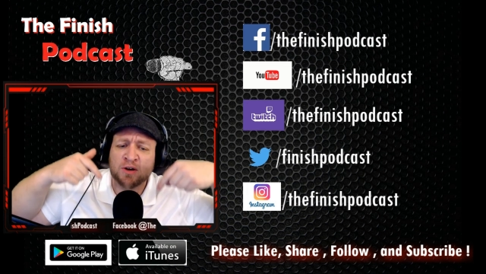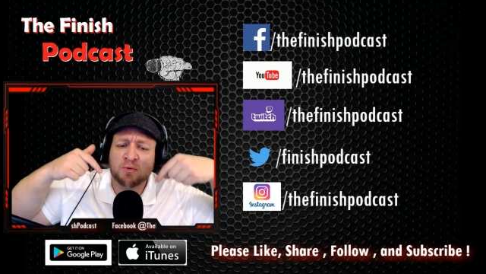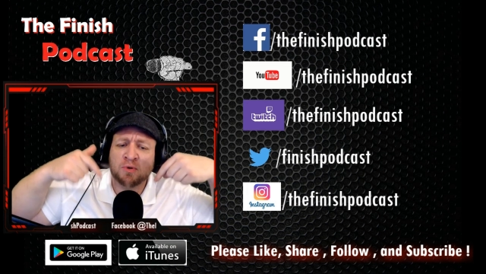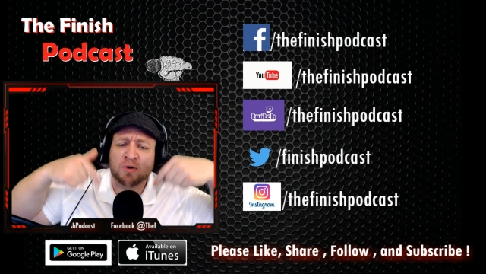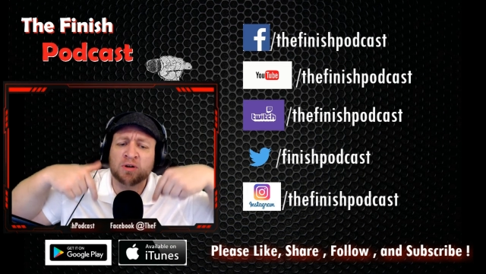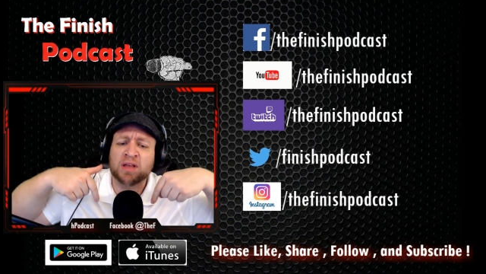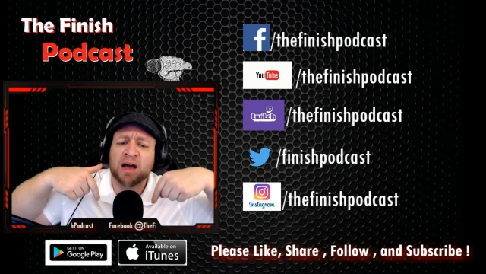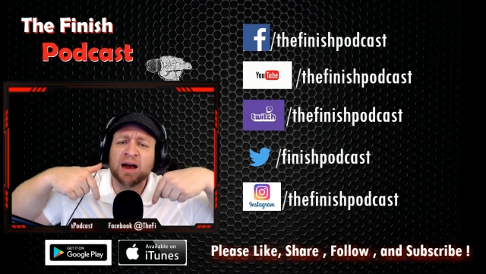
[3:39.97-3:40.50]
we're
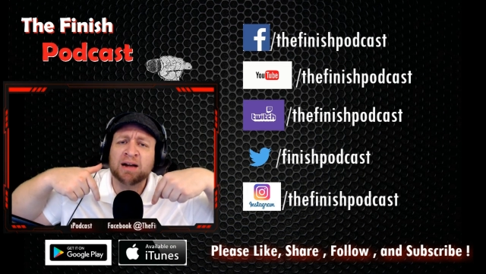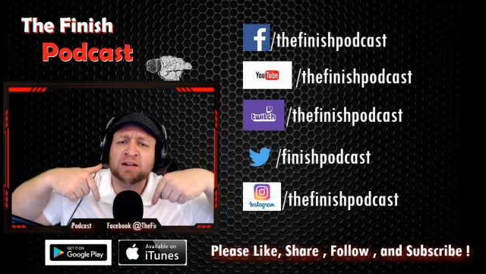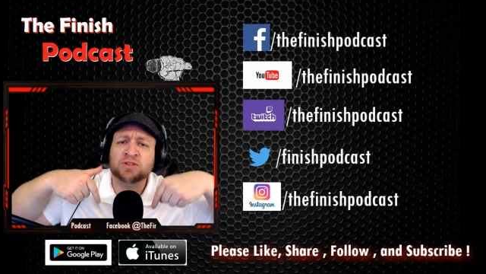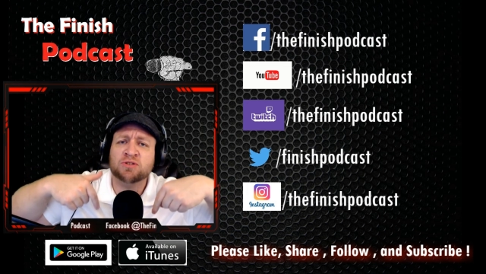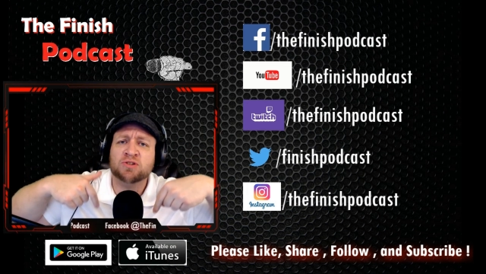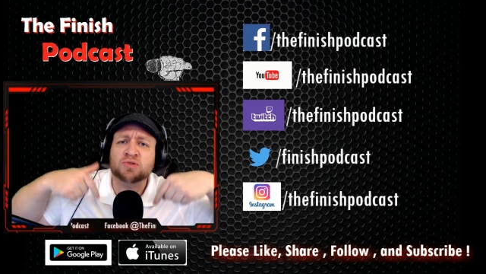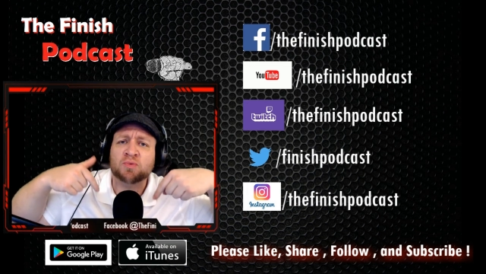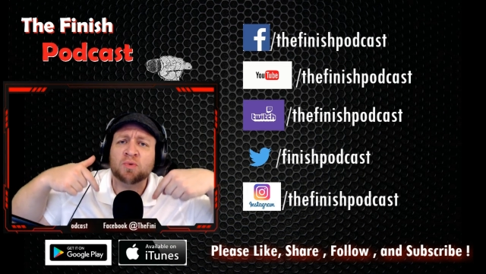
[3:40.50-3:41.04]
on
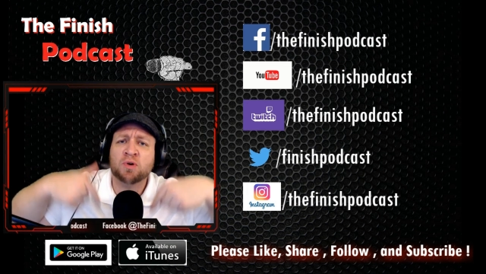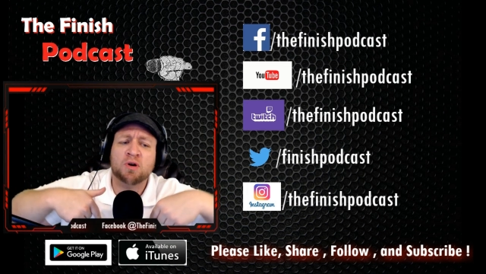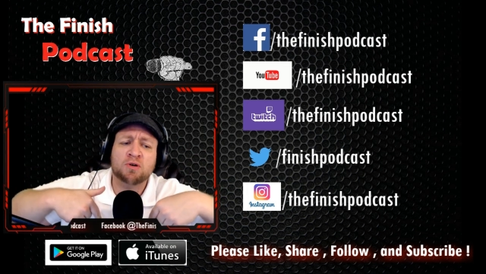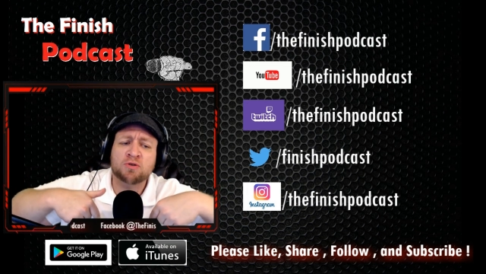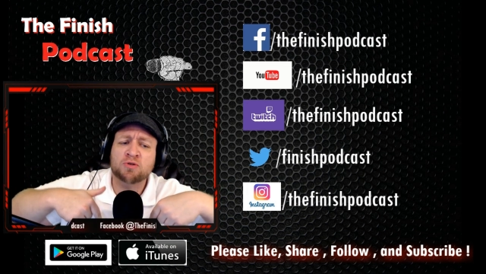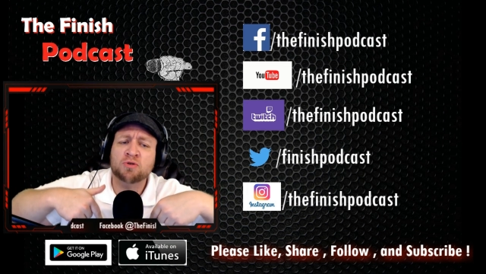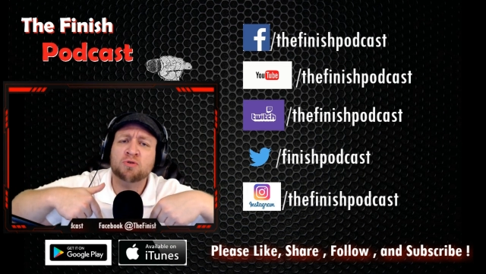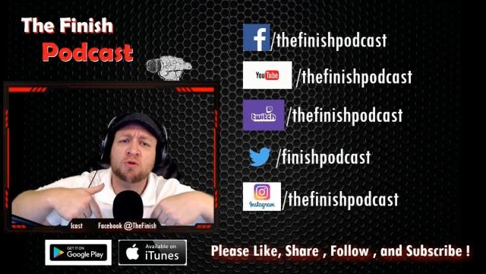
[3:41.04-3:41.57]
iTunes, we're on
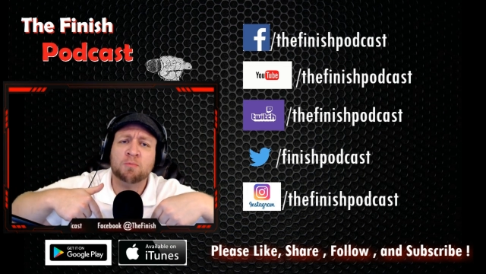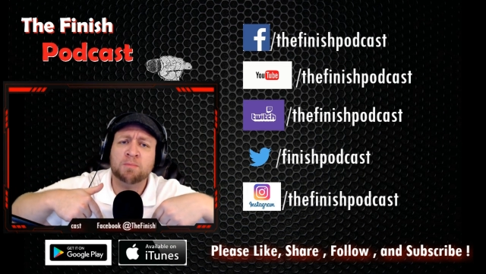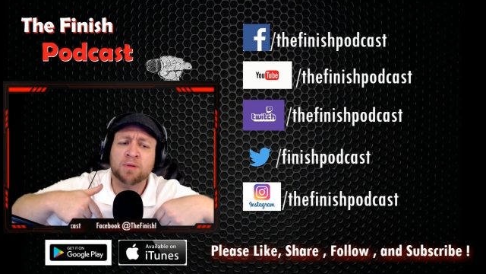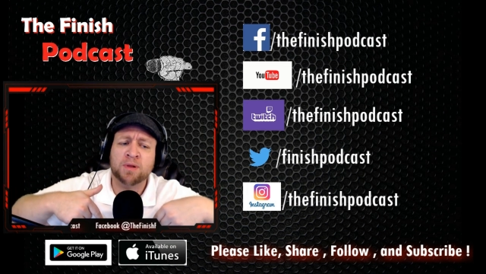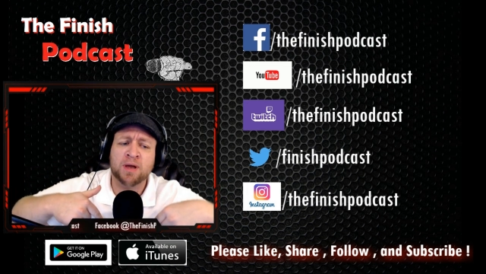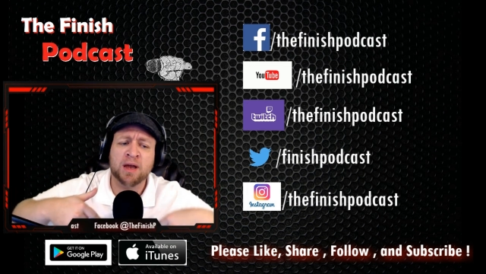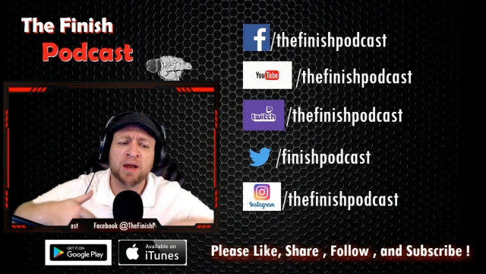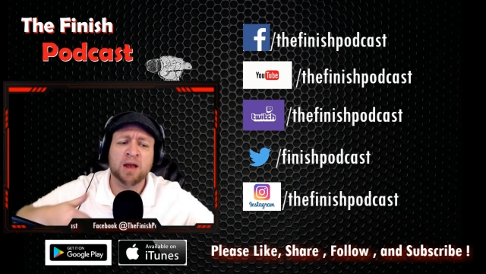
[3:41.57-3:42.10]
Google
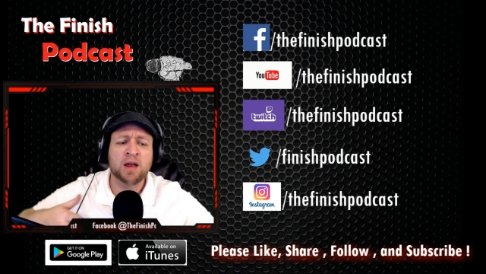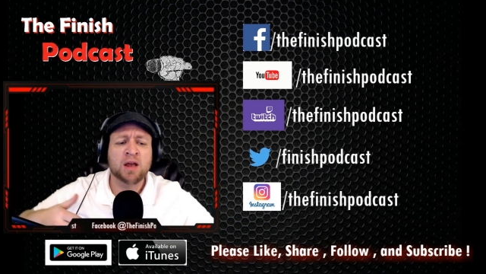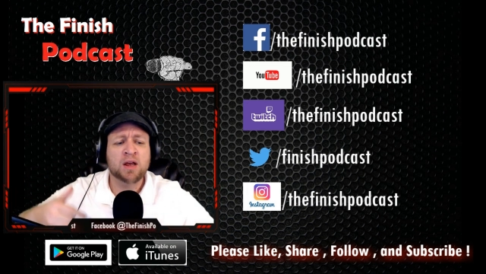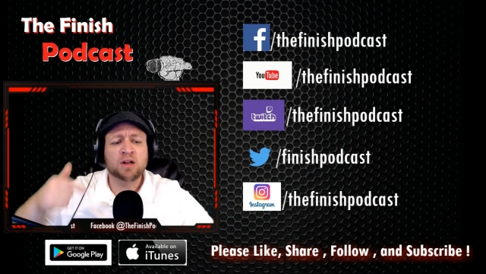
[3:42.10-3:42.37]
Play.